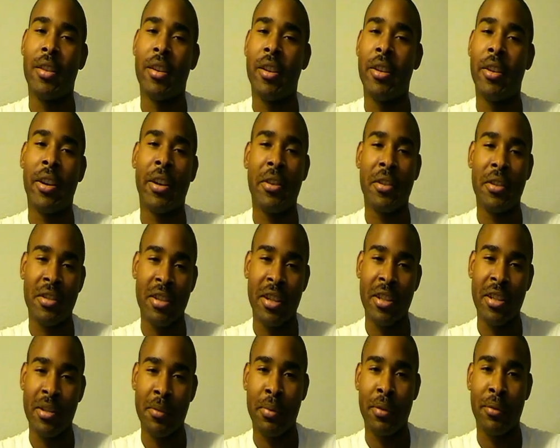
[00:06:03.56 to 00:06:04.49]
Oh, I already said
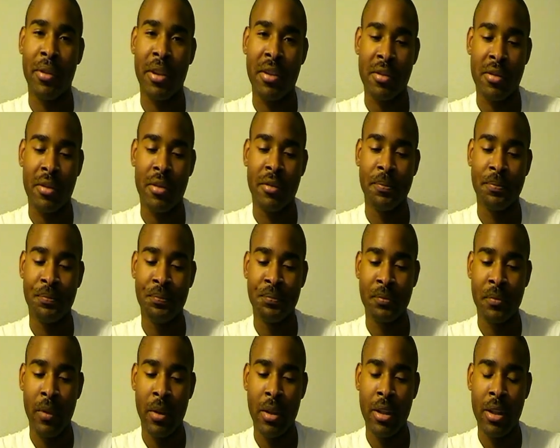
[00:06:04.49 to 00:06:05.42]
he's a professional.
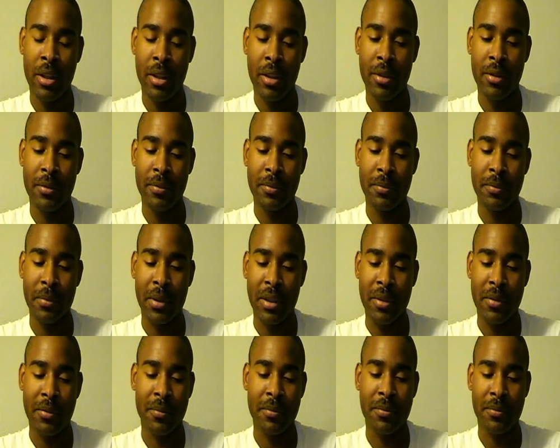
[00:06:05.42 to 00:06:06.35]

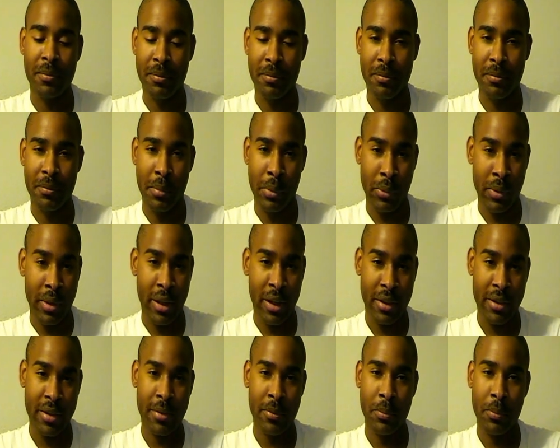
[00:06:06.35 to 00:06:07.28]
But but when I
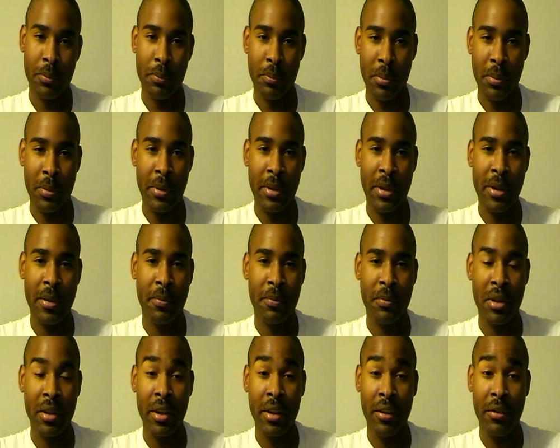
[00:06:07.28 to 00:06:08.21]
the
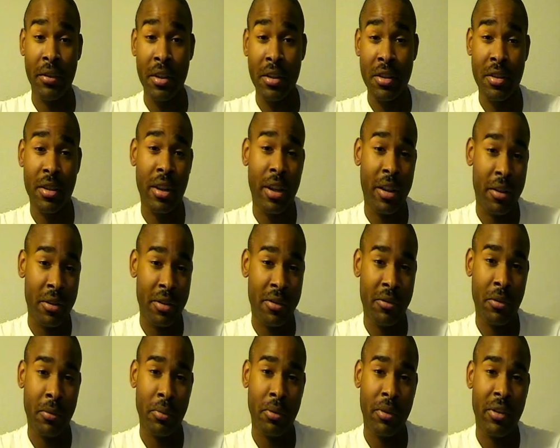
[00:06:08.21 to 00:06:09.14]
the definition I use
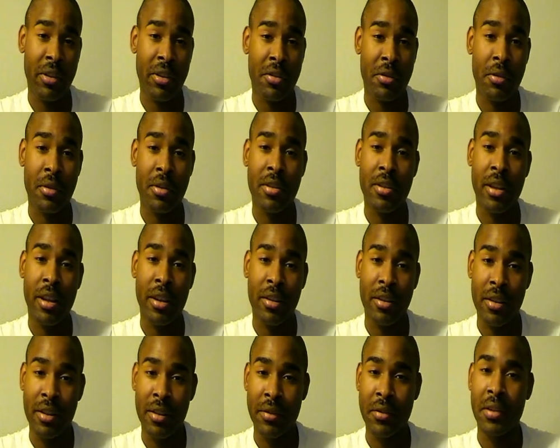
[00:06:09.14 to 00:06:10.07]
for professional is
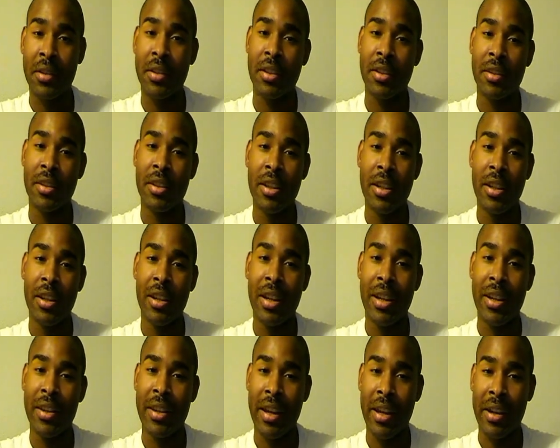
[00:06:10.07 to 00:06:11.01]
slightly different than
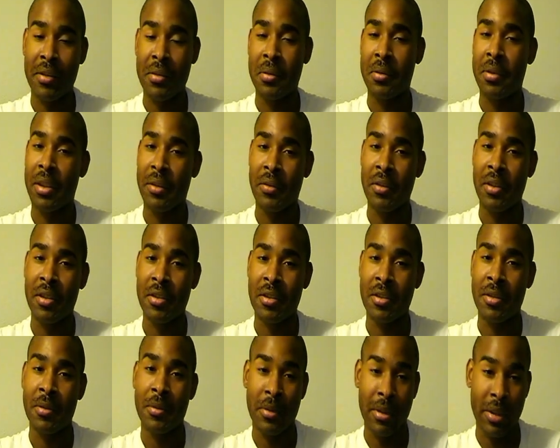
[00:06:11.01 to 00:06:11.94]
the actual
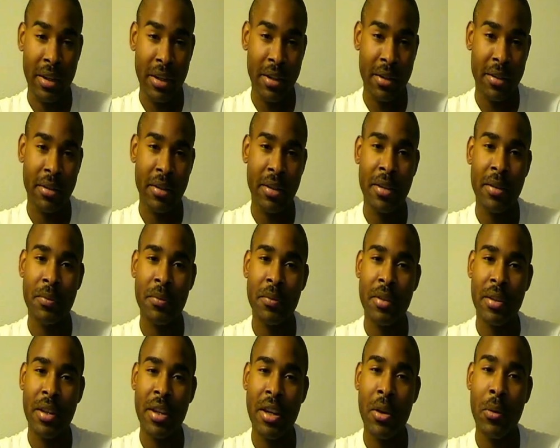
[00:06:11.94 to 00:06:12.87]
definition. He, he,
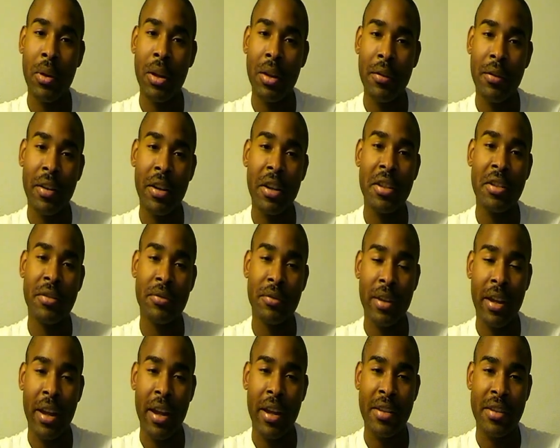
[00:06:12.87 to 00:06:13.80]
he qualifies
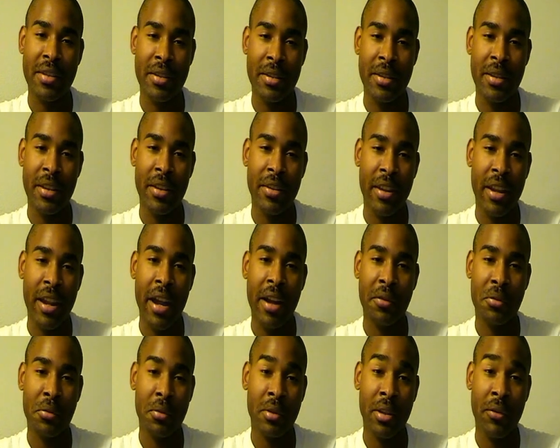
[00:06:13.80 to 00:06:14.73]
as the, the,
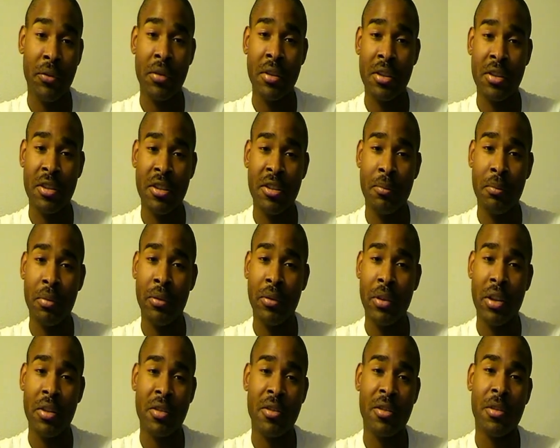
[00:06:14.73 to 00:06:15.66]
actual definition of
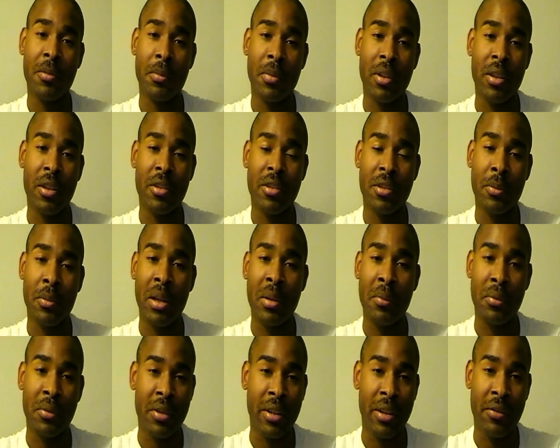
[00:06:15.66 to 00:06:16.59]
professional, but also my
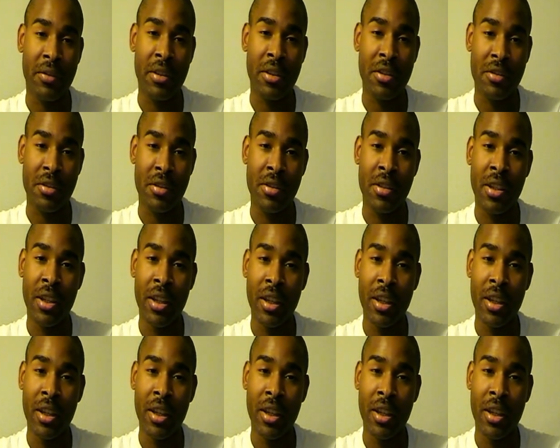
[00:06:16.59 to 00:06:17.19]
definition,